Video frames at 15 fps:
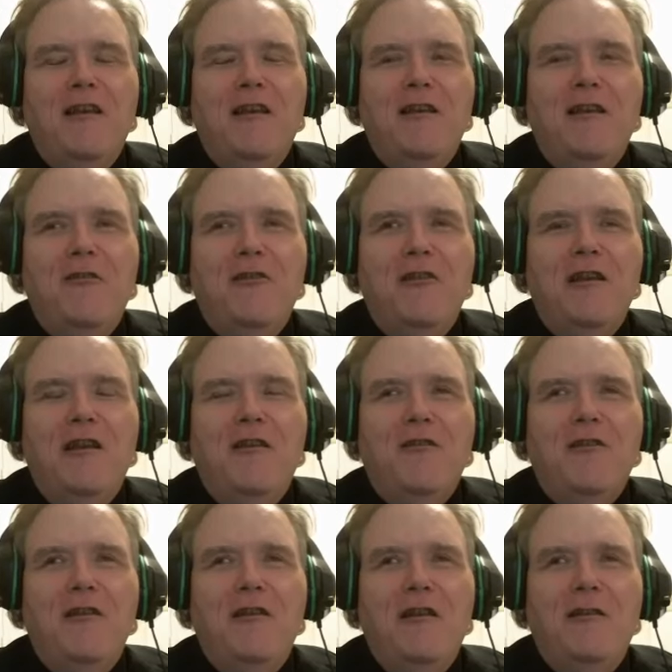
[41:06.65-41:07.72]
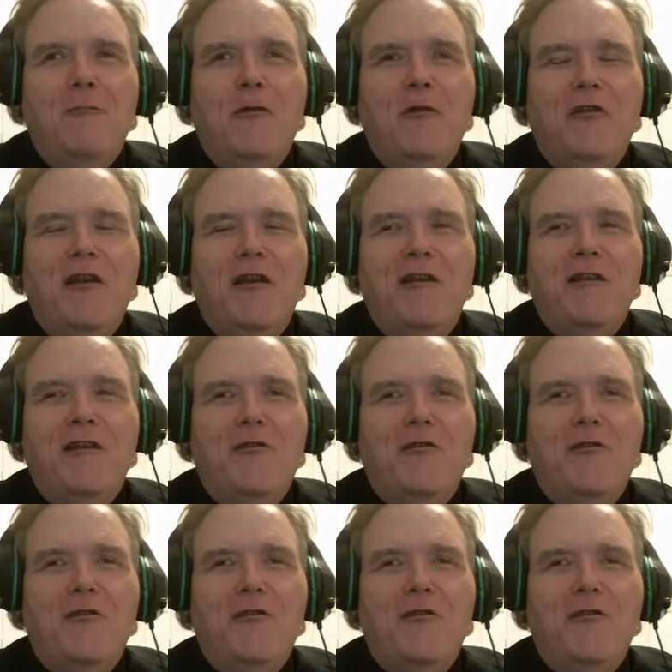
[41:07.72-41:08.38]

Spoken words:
is and isn't and what they can